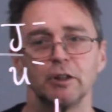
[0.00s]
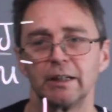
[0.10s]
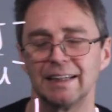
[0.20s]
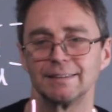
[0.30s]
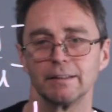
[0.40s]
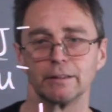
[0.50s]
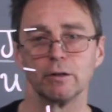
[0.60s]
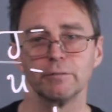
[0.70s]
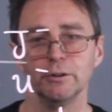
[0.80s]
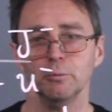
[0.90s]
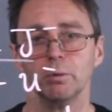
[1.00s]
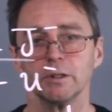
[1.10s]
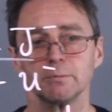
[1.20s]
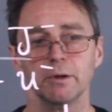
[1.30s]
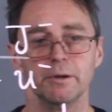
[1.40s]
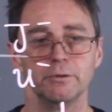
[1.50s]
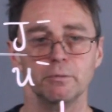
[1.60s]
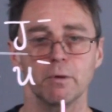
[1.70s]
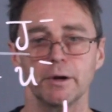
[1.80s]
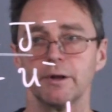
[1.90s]
cancelling off a U plus minus
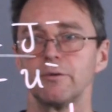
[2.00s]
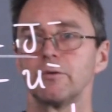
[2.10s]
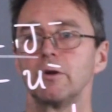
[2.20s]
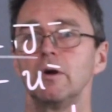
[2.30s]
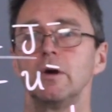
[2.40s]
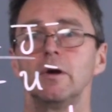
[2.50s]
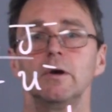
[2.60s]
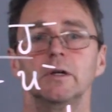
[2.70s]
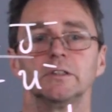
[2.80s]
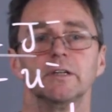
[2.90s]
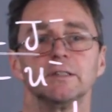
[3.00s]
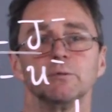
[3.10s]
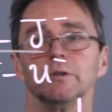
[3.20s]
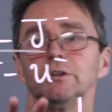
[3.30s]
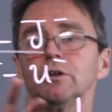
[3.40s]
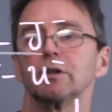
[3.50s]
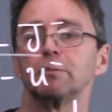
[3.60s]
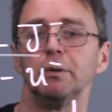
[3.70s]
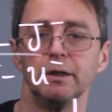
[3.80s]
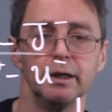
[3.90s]
U minus. So that's what the shock
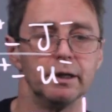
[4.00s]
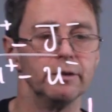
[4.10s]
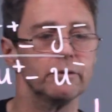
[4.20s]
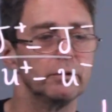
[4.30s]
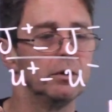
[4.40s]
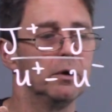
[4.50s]
speed is.